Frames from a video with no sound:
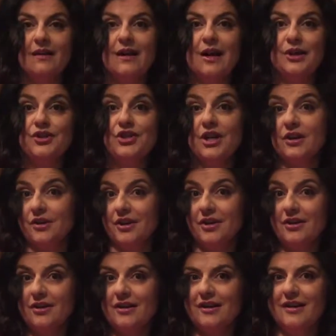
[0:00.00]
A
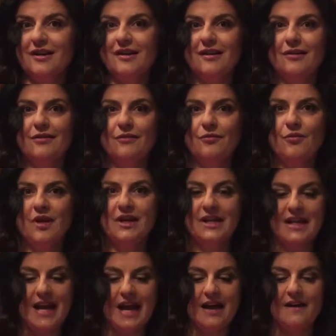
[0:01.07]
jigger,
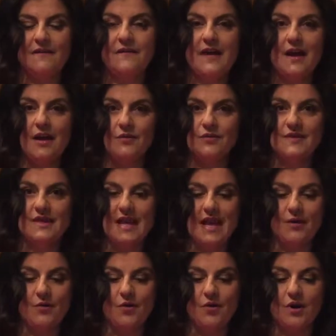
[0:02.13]
1.5 ounce
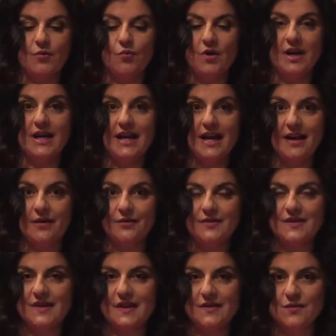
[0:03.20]
or 1
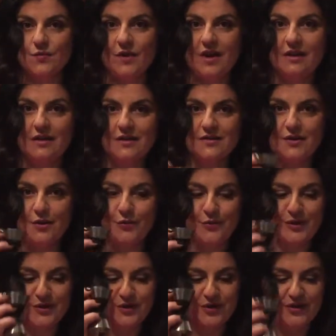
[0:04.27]
ounce as well, is
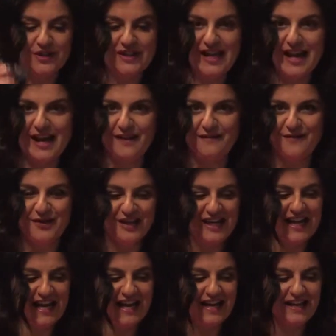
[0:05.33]
always good to have on
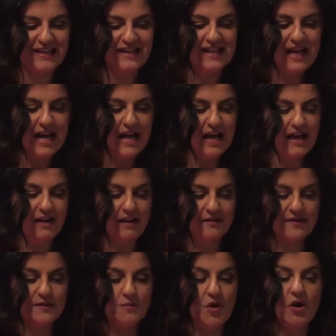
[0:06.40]
hand. A
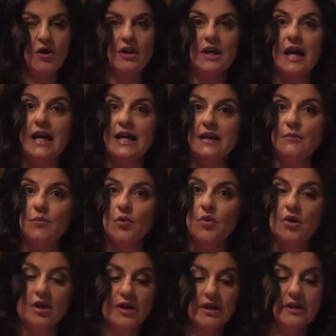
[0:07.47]
small cutting
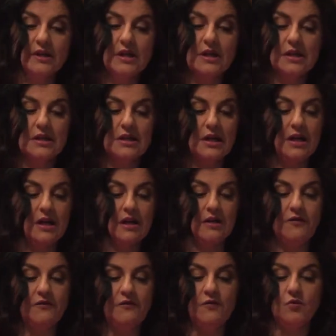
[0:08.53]
board
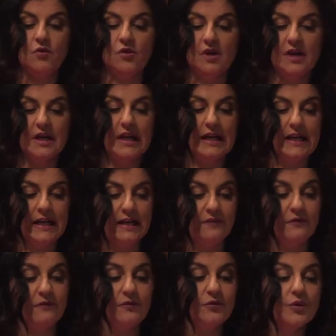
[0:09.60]
for cutting
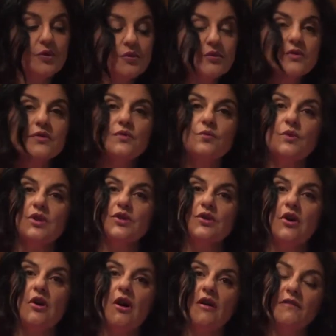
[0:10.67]
fruits, which
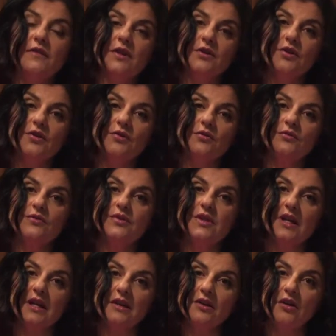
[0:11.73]
are often used
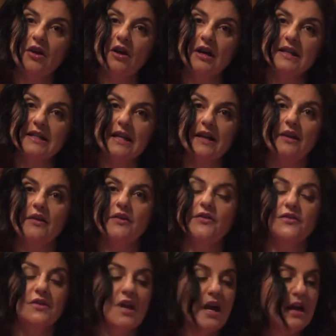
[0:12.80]
in
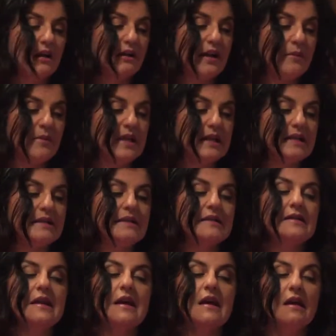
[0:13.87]
cocktails,
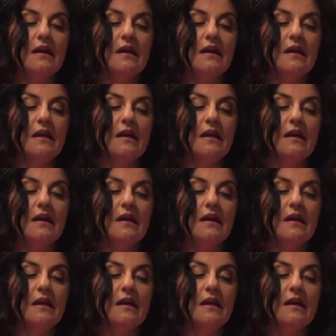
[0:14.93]
lemons,